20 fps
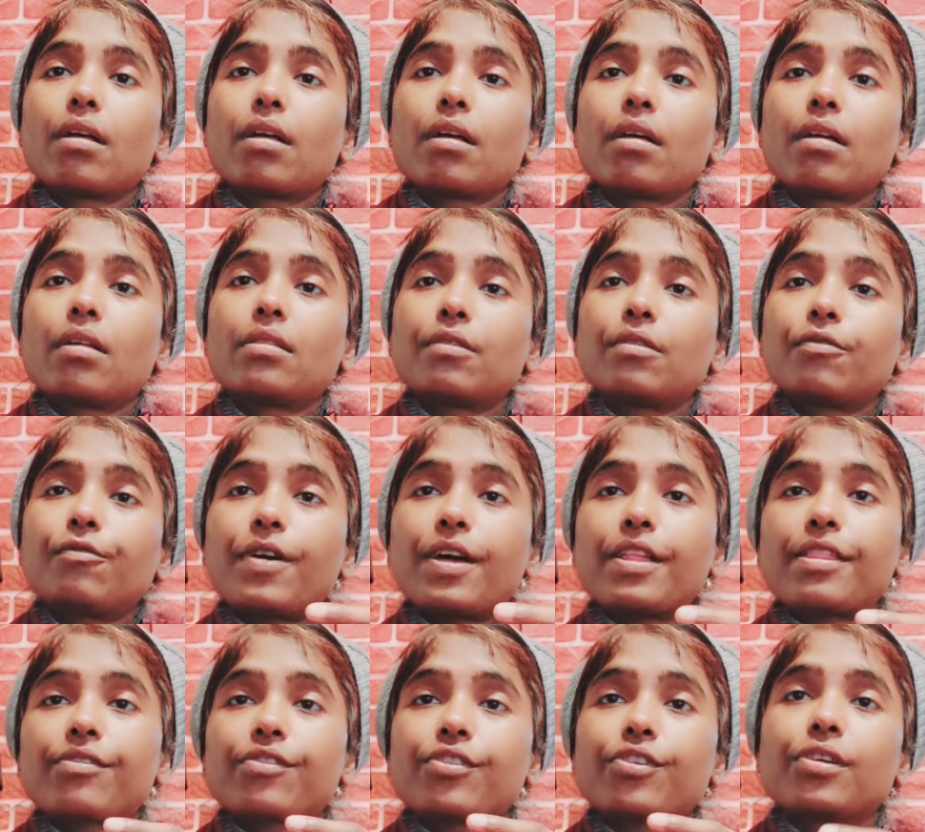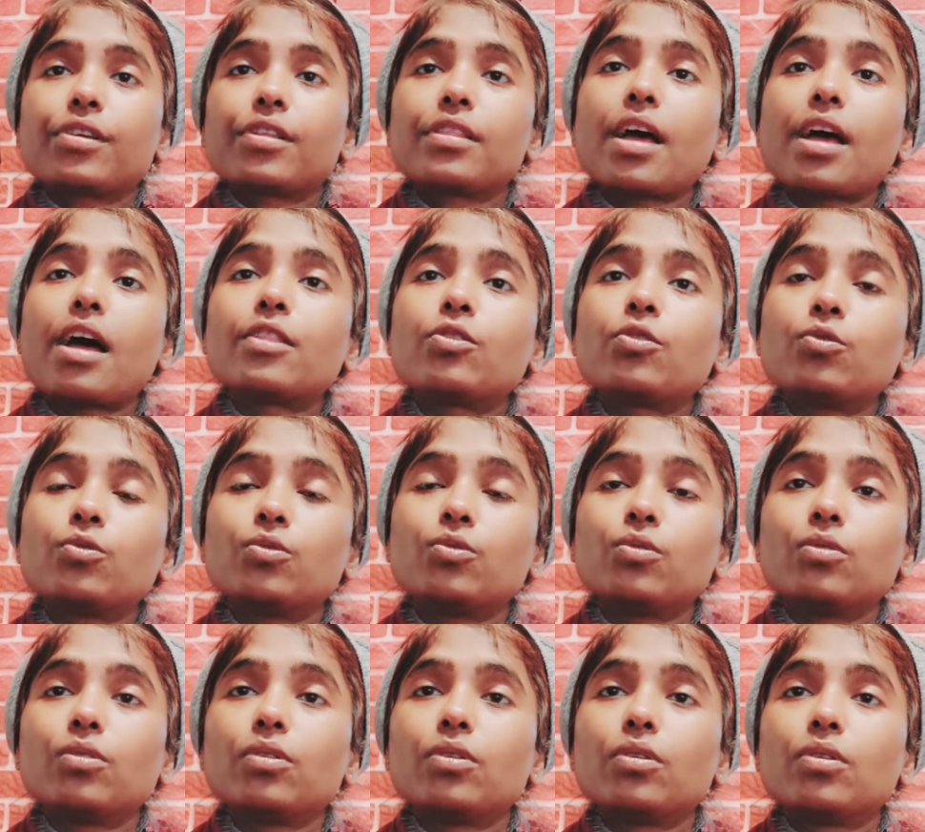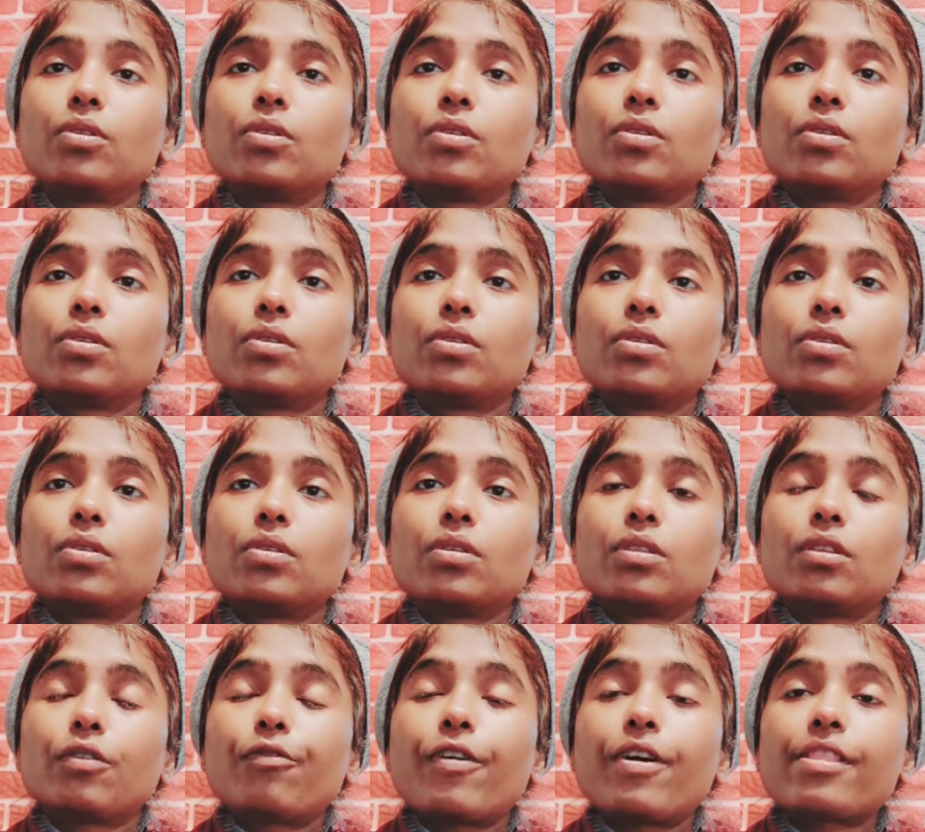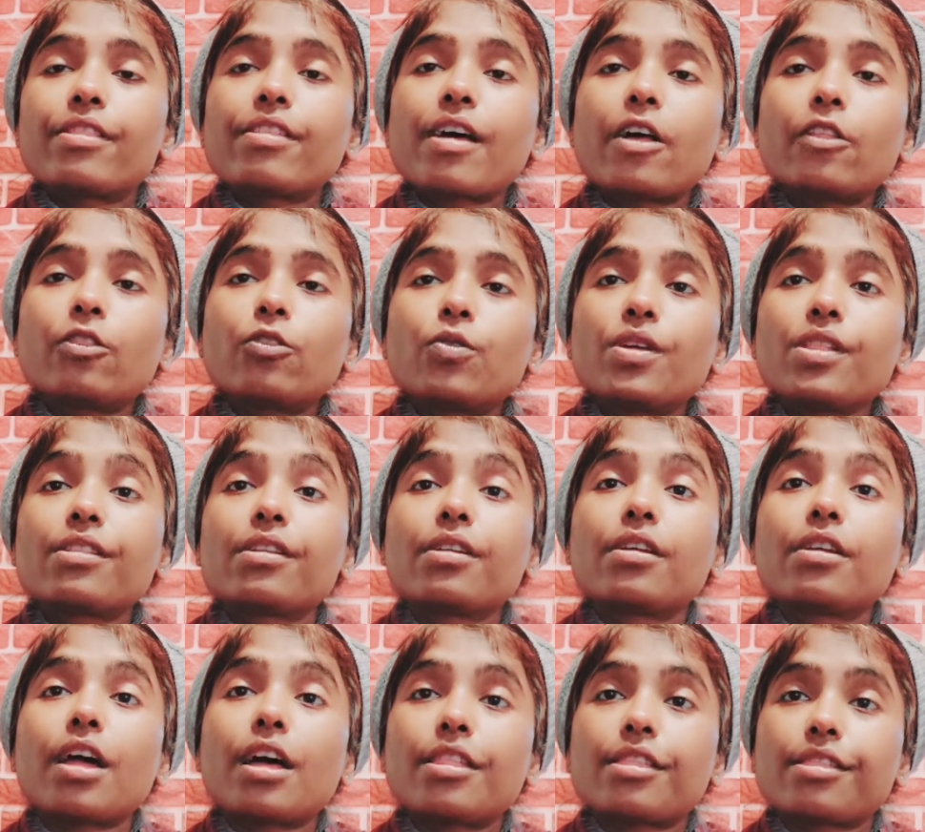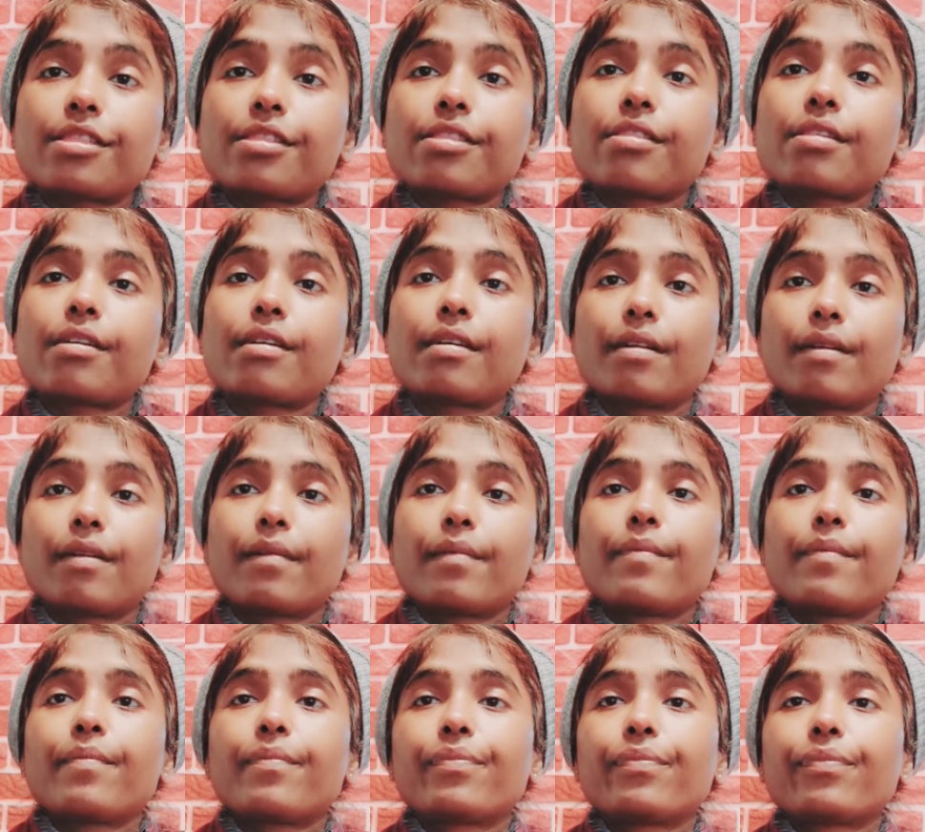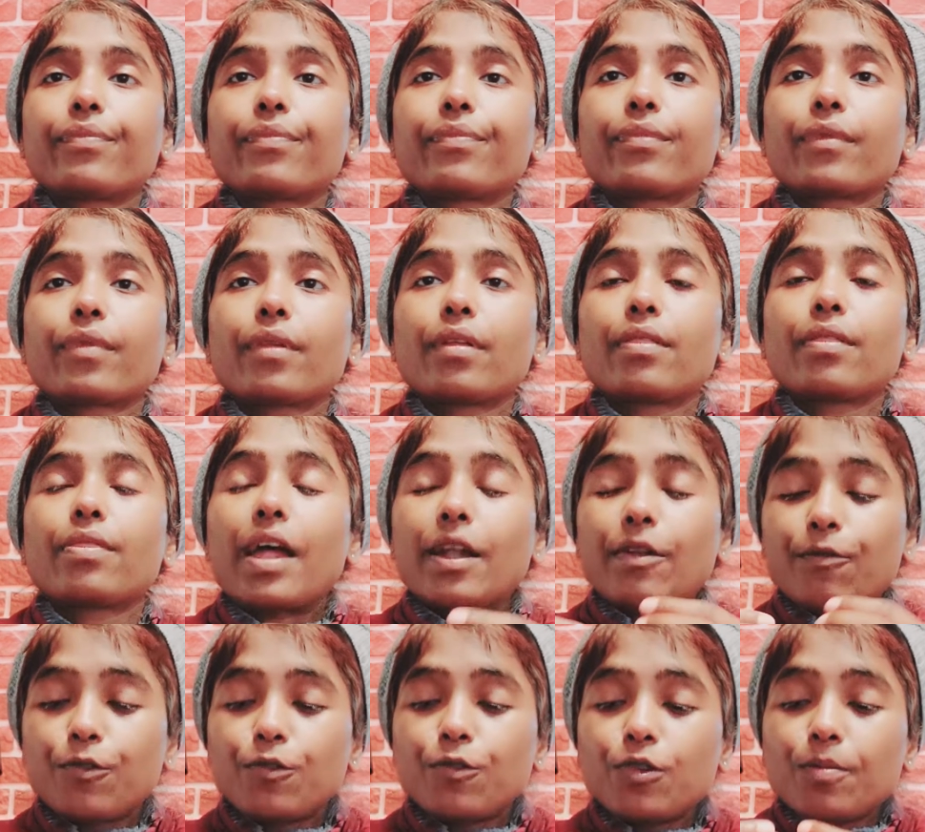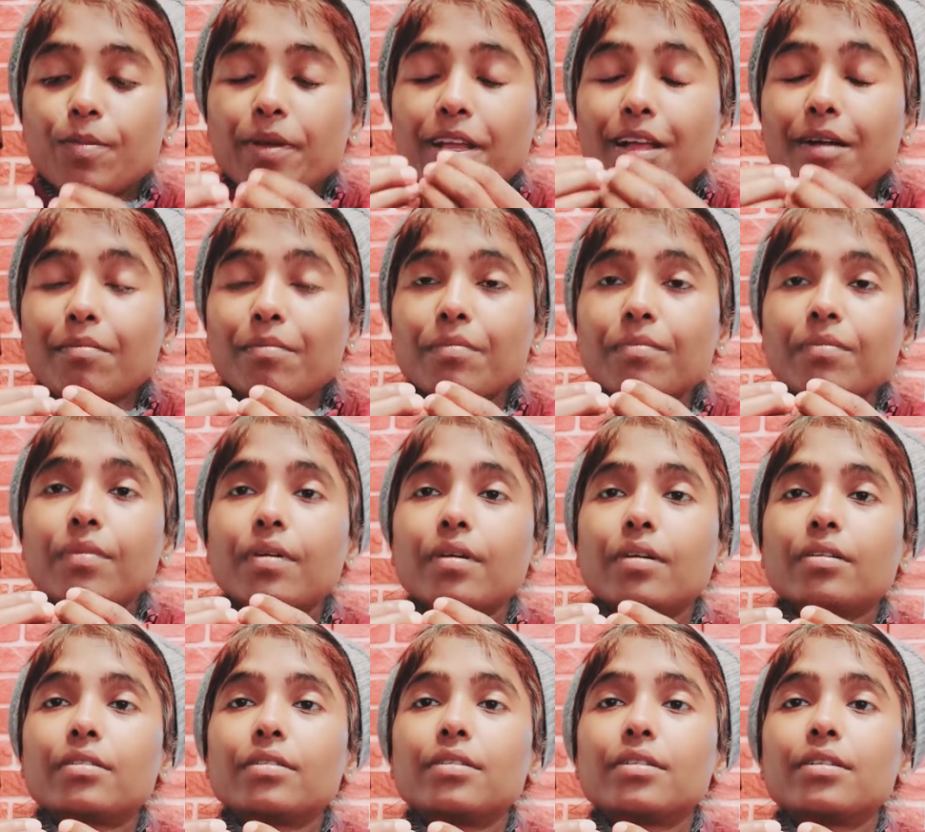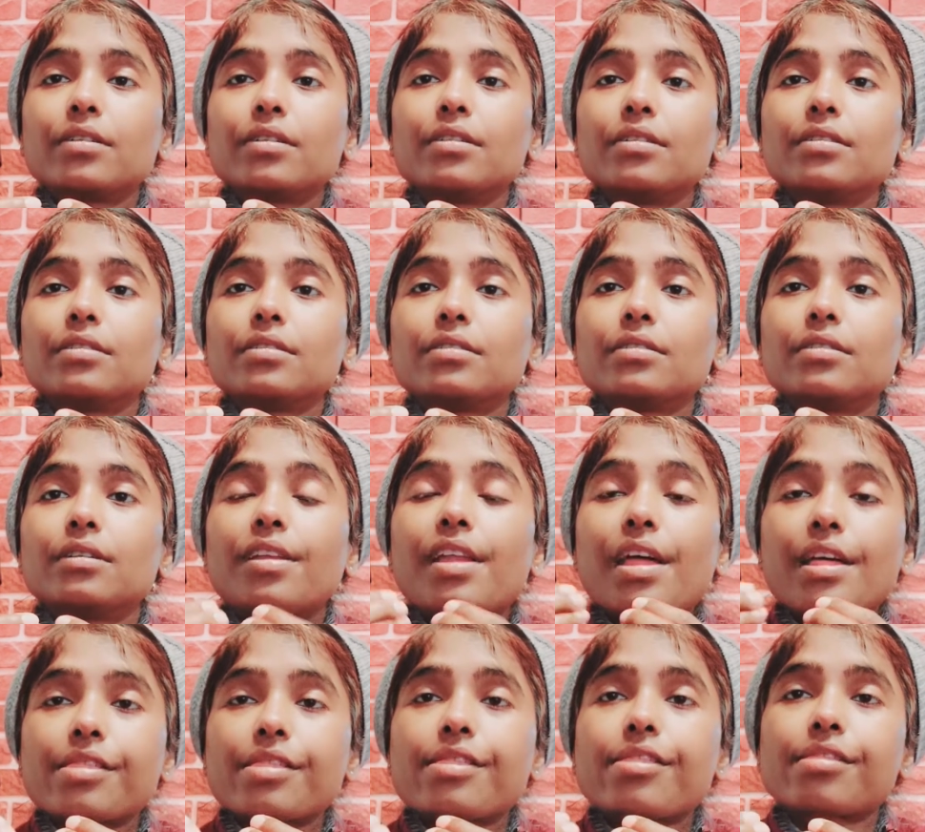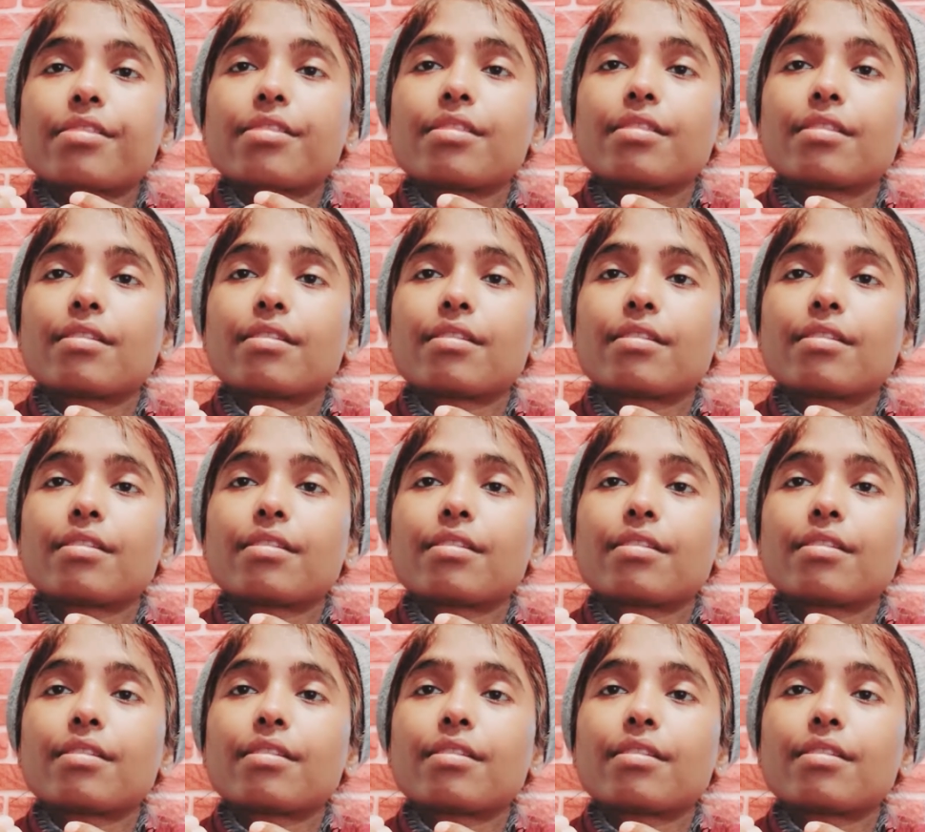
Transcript: the first dhatu. The first dhatu is ras. That food become ras.